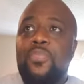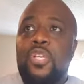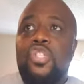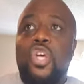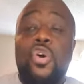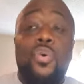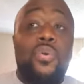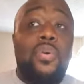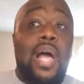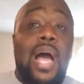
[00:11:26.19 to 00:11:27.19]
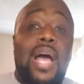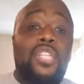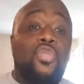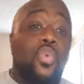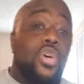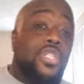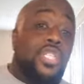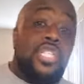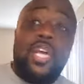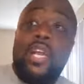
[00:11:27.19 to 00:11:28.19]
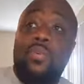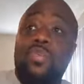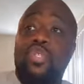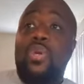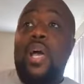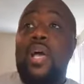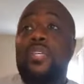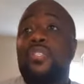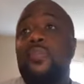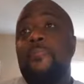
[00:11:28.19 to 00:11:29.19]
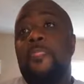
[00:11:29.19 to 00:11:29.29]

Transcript: So I just wanted to share that with you guys.